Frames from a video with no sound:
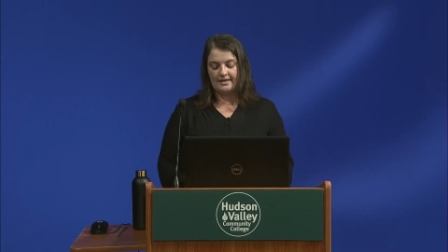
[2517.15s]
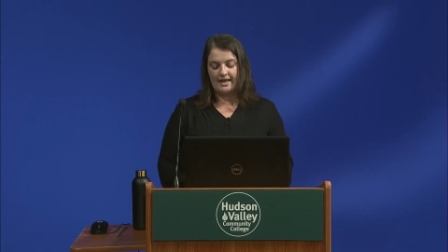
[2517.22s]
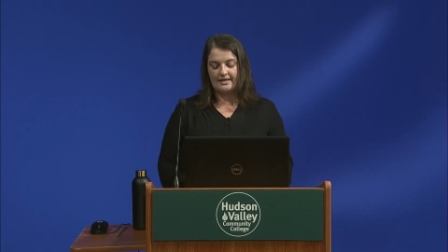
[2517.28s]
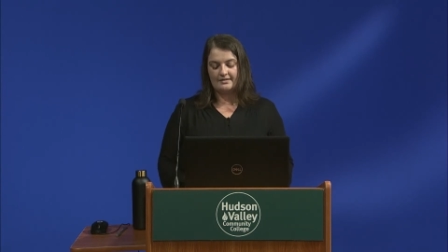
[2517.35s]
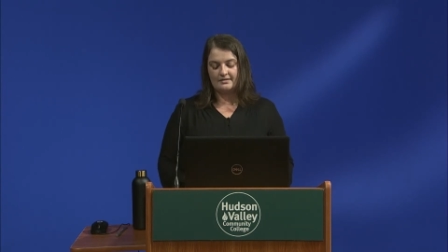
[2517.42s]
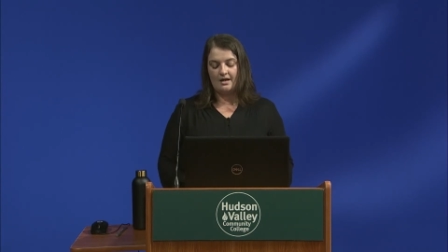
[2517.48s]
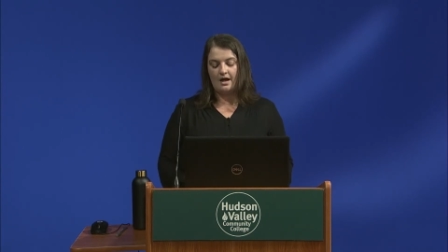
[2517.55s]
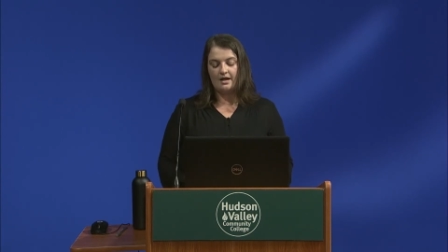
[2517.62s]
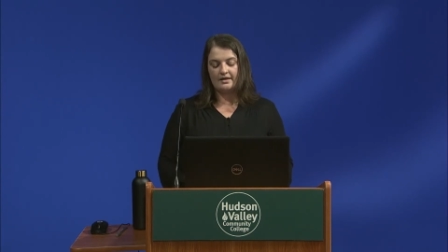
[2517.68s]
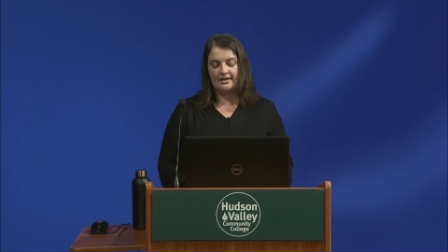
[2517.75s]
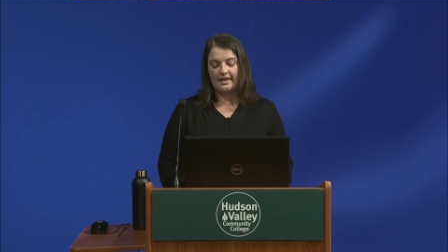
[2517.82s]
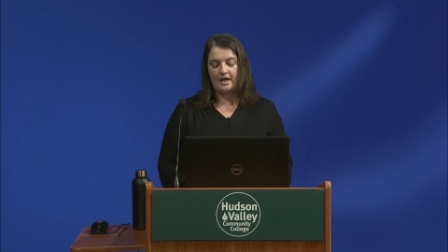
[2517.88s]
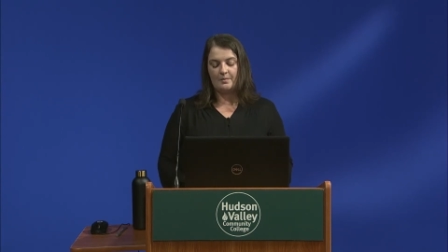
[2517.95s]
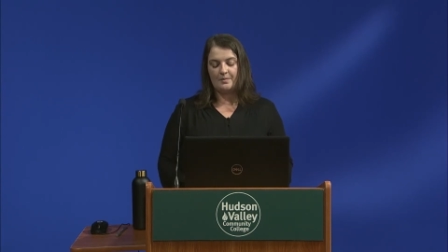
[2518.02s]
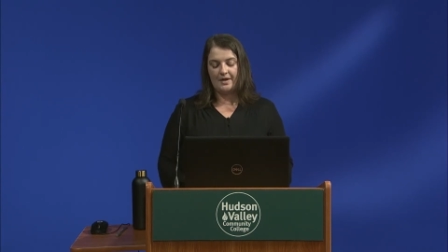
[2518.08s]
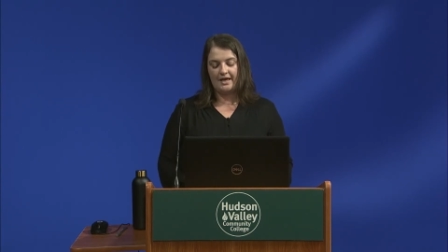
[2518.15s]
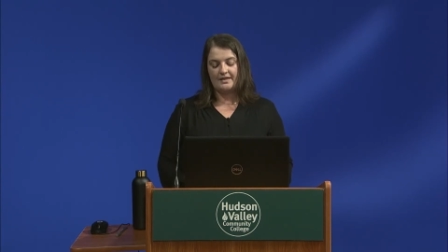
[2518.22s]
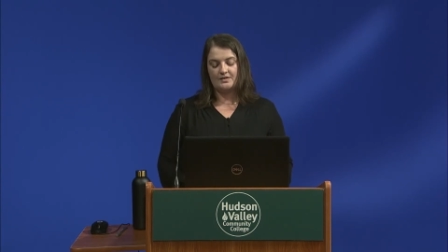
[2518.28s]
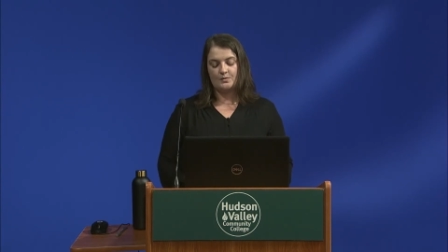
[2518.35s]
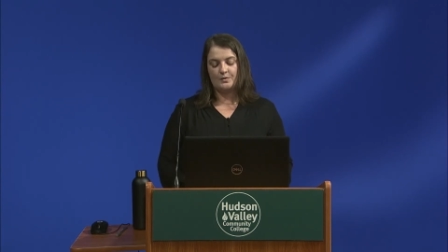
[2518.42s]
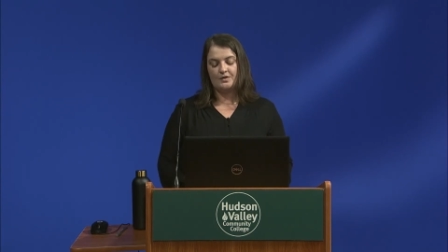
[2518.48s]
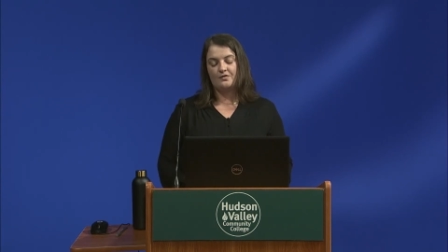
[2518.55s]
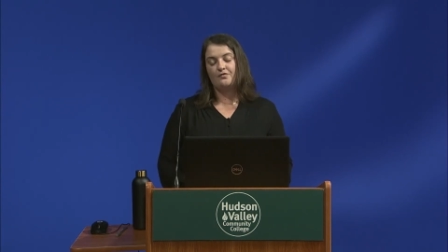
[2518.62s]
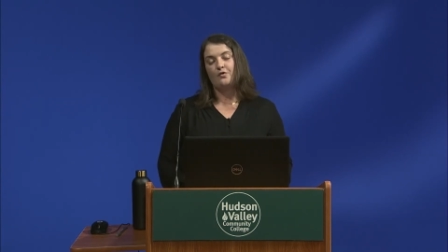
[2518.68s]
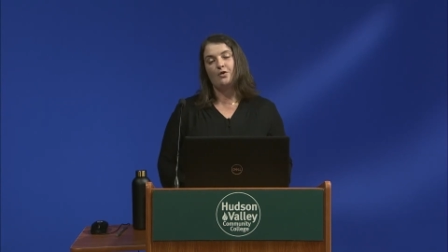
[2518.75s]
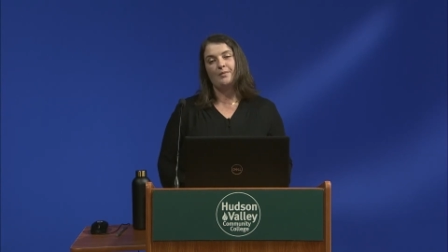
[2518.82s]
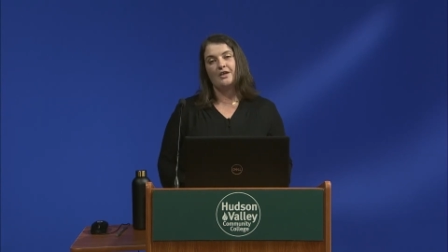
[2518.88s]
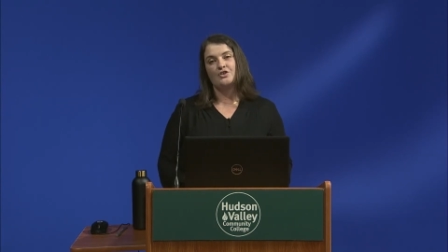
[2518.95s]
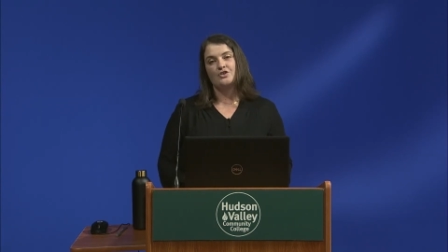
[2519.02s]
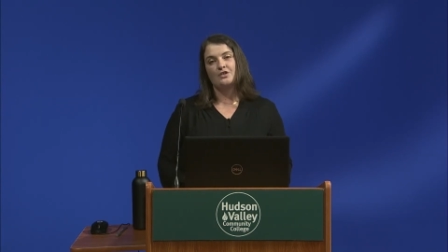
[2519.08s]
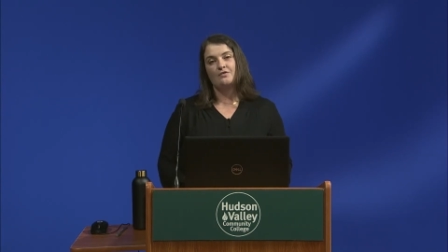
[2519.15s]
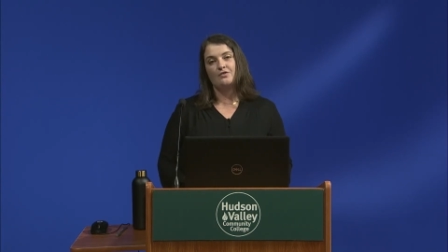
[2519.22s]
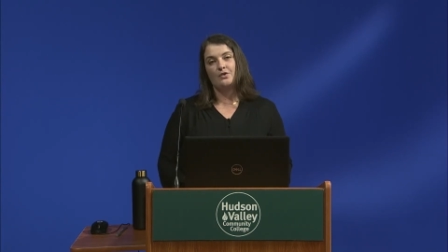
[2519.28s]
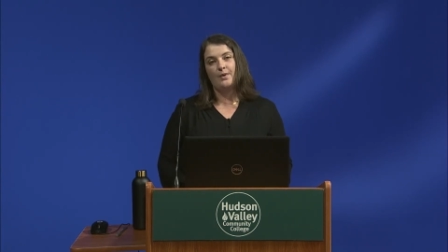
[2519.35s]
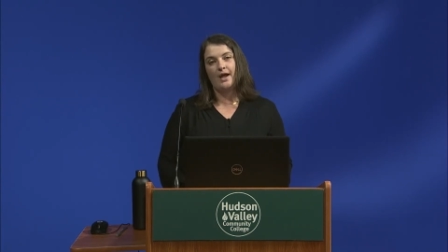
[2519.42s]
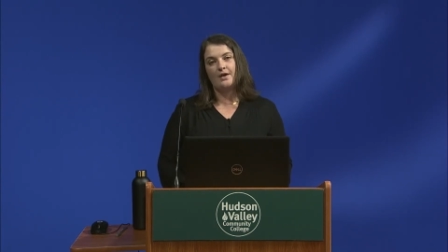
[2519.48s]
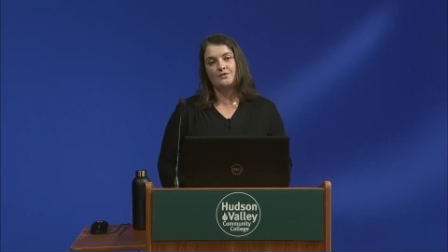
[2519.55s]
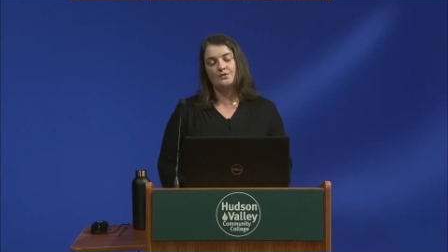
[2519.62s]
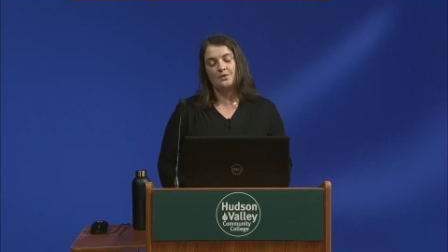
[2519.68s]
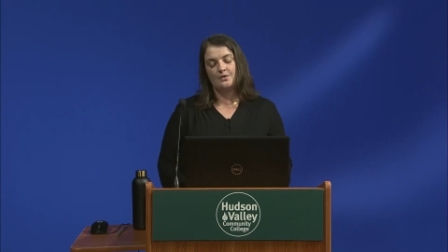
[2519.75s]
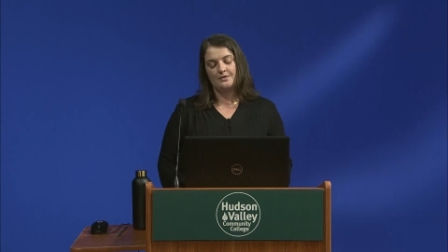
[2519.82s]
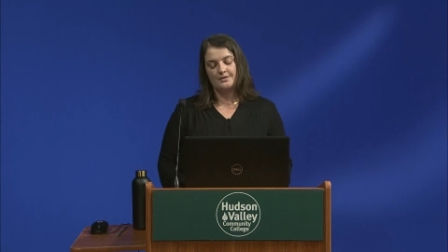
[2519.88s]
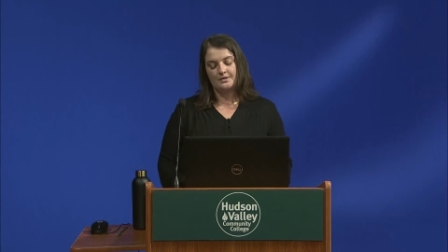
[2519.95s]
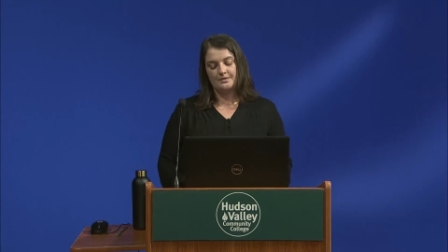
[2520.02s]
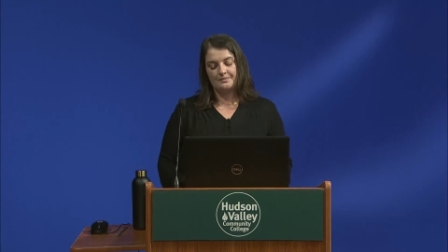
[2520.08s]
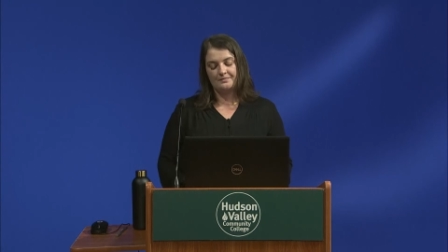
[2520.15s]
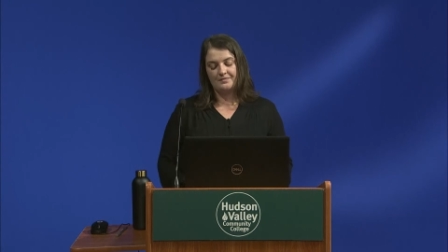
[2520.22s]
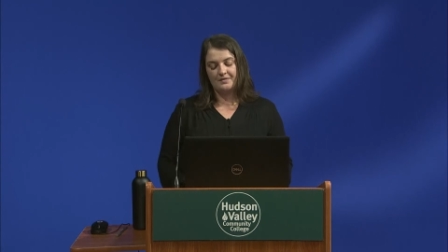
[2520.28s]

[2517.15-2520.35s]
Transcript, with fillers: has not kept pace with the formation of new households.